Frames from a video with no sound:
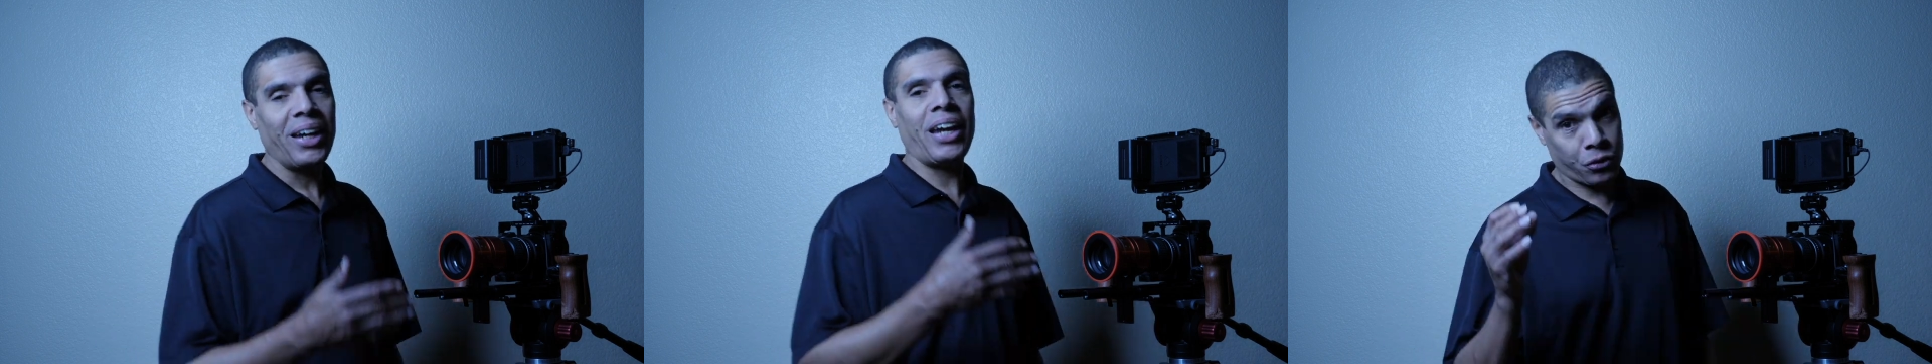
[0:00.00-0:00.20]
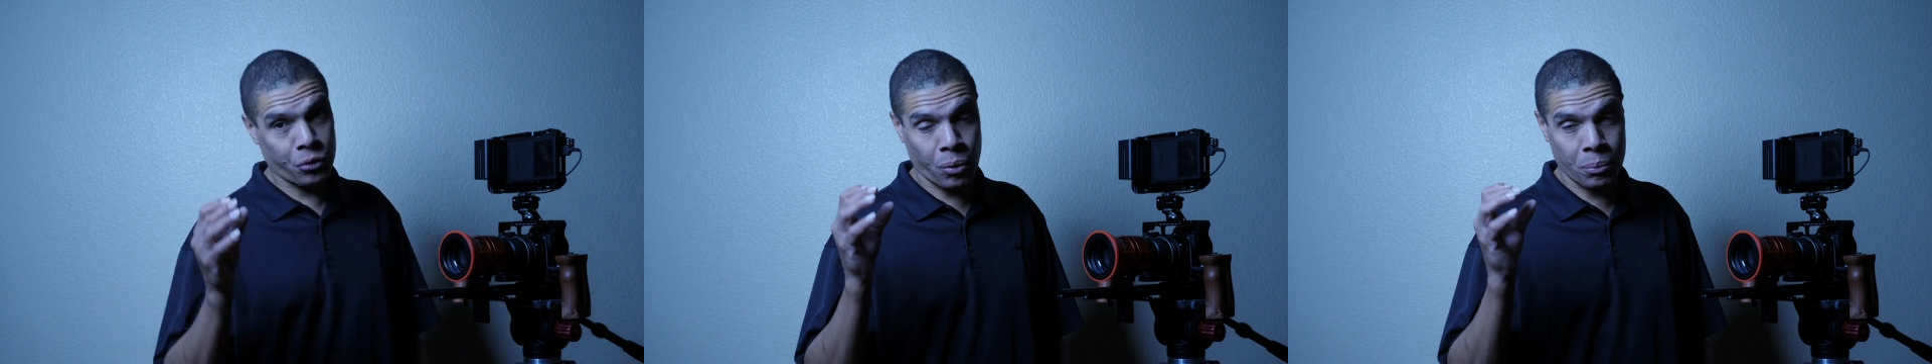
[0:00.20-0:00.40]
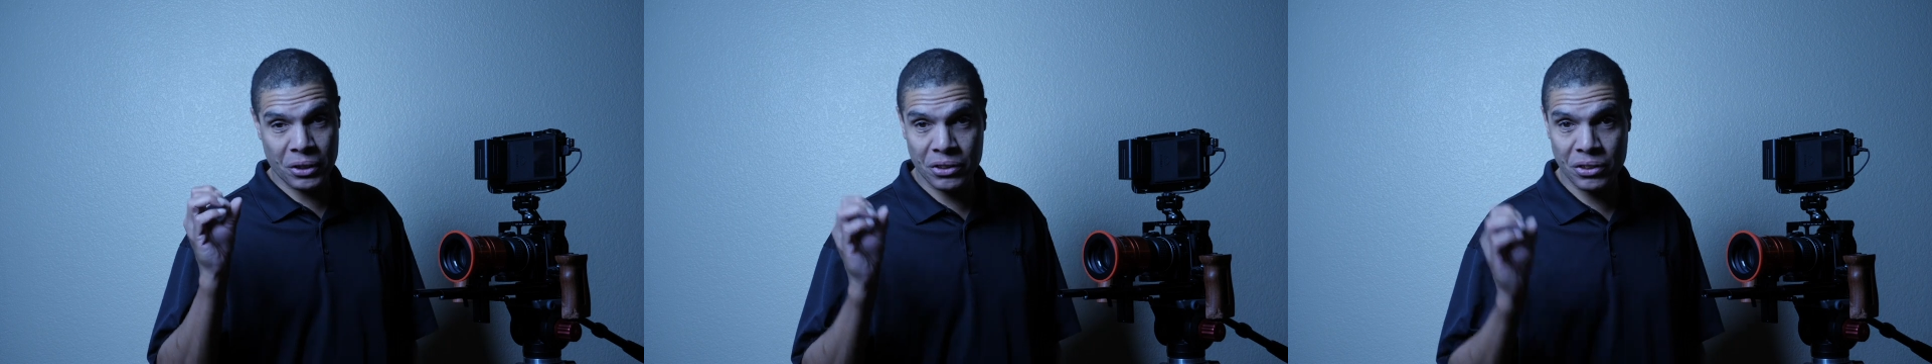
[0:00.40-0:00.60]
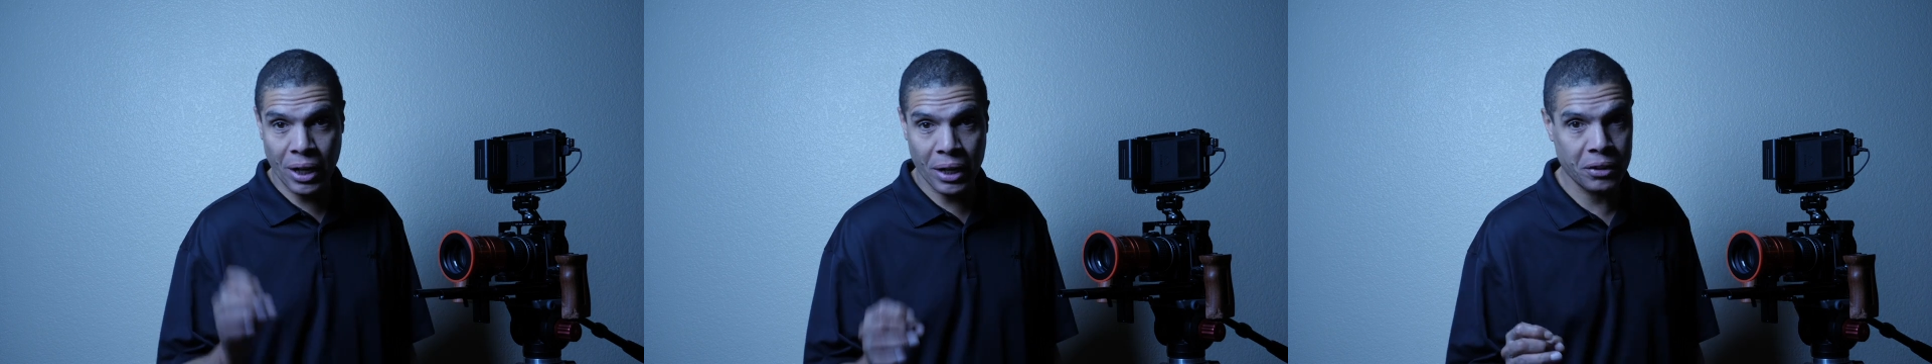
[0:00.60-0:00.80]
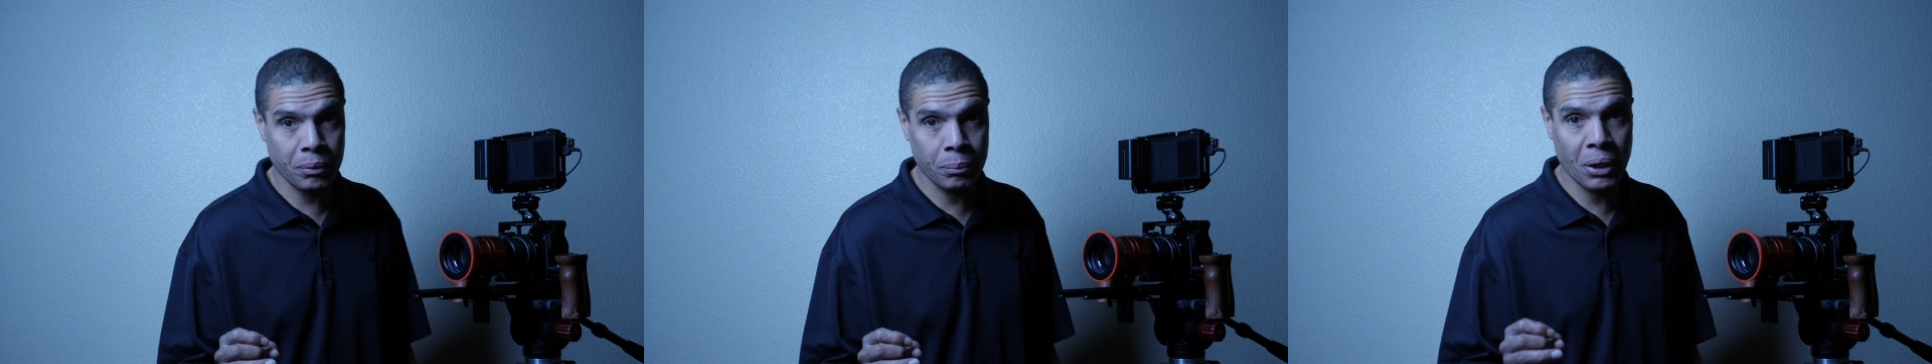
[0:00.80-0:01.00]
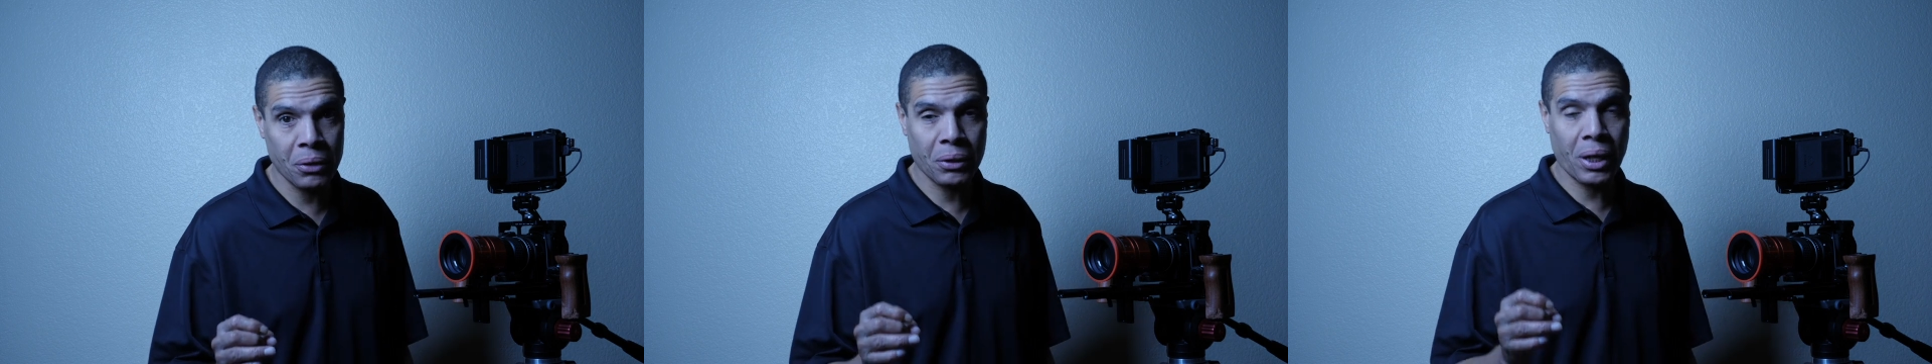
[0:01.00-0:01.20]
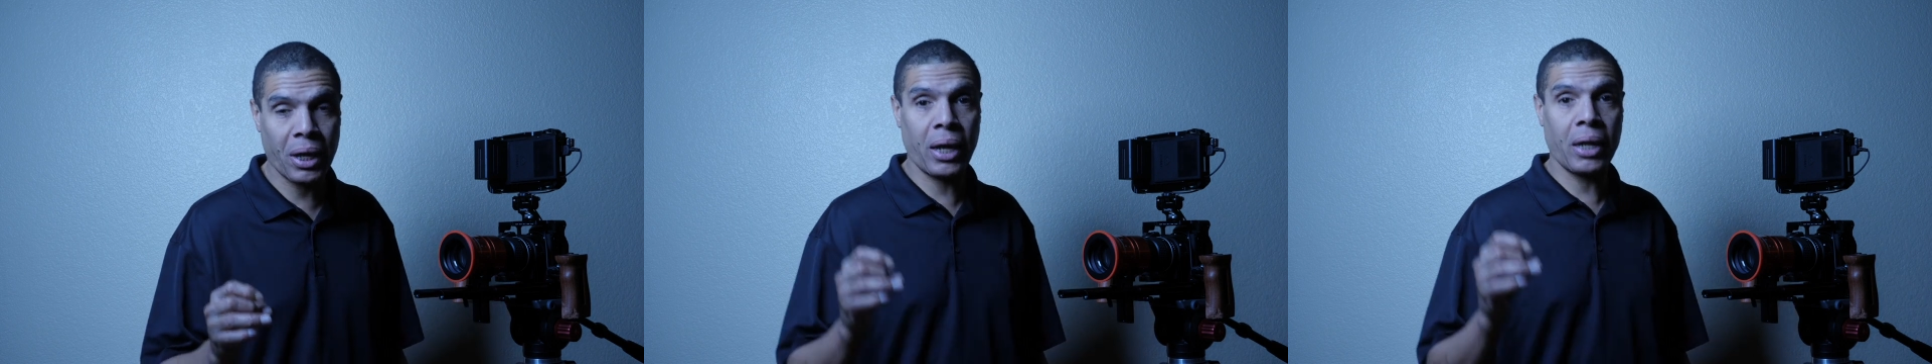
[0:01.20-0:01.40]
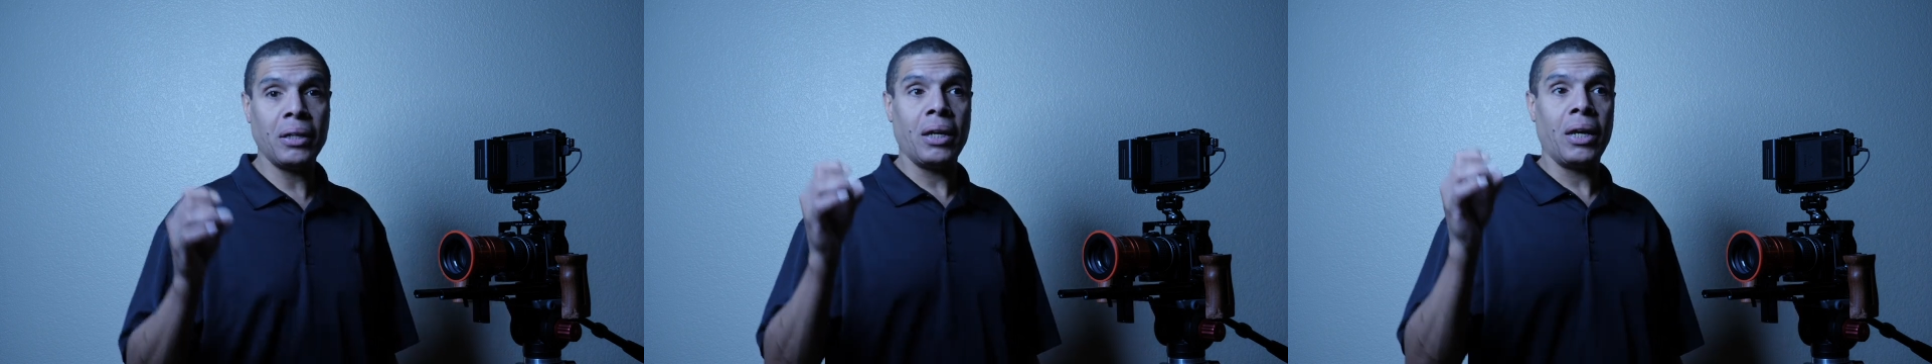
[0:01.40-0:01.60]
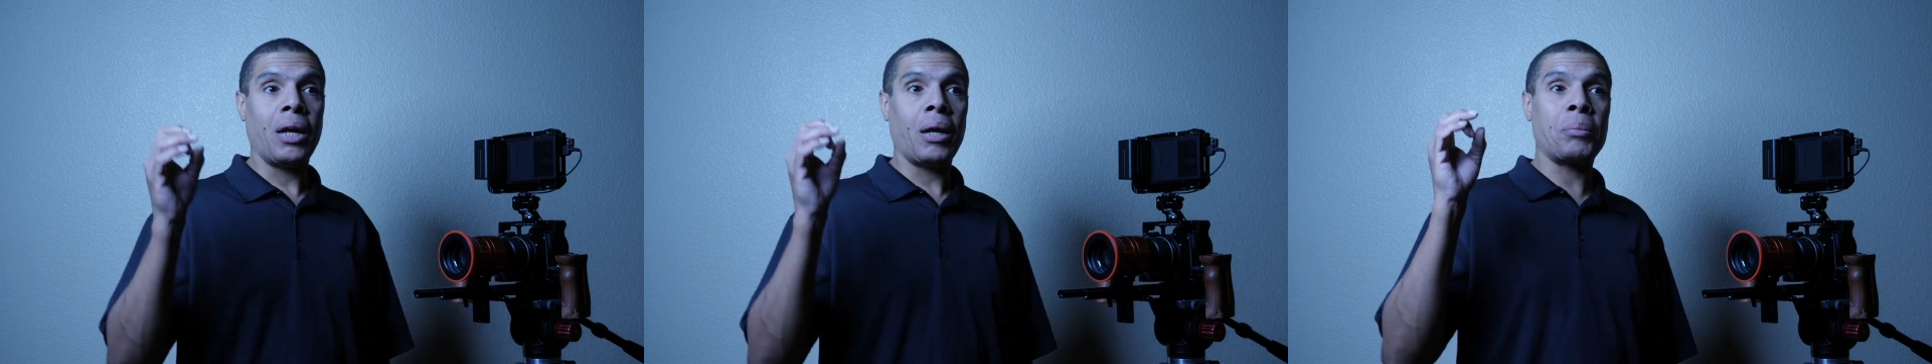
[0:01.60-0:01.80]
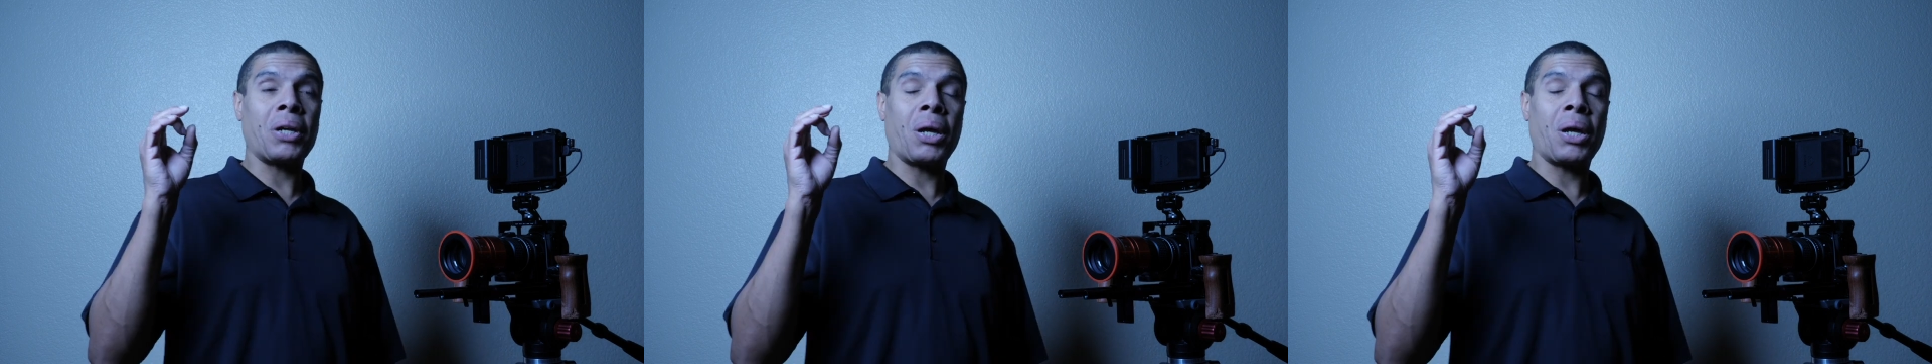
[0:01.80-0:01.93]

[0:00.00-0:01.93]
so I'm excited about that.